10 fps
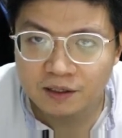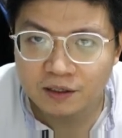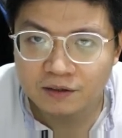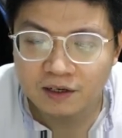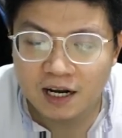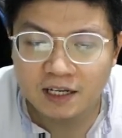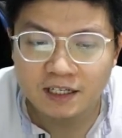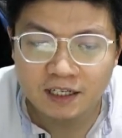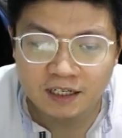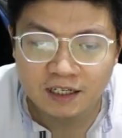Right?
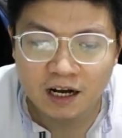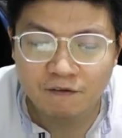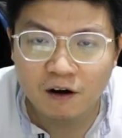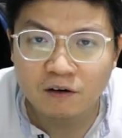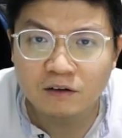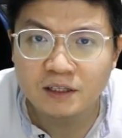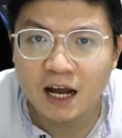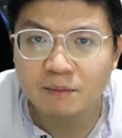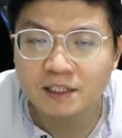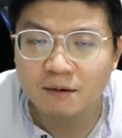Here, I found out
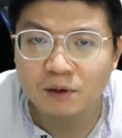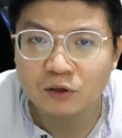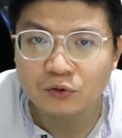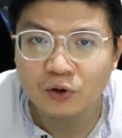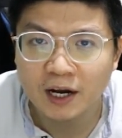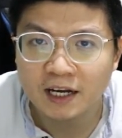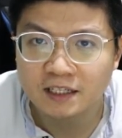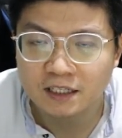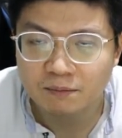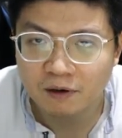times table 2, I can
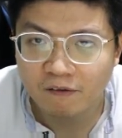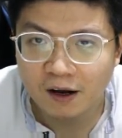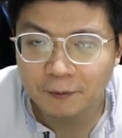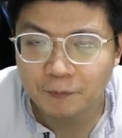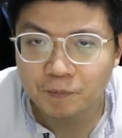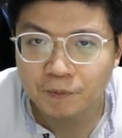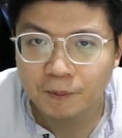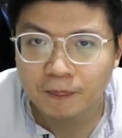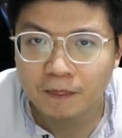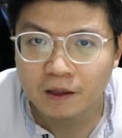simplify.
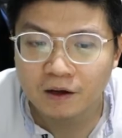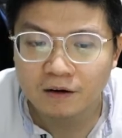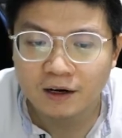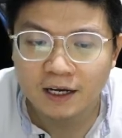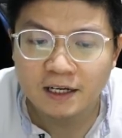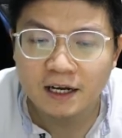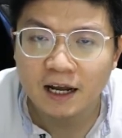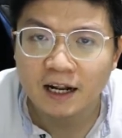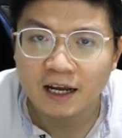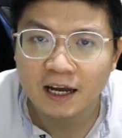Okay,
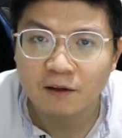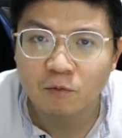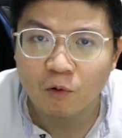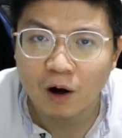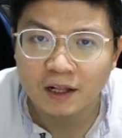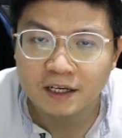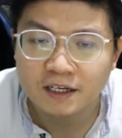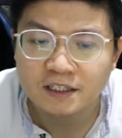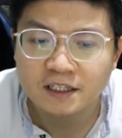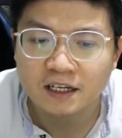and I get 1
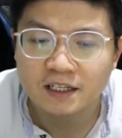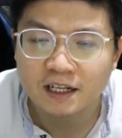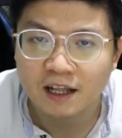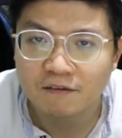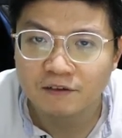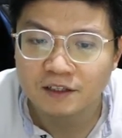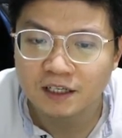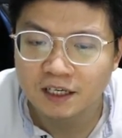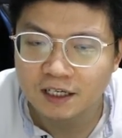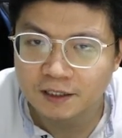here and 11
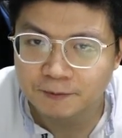here.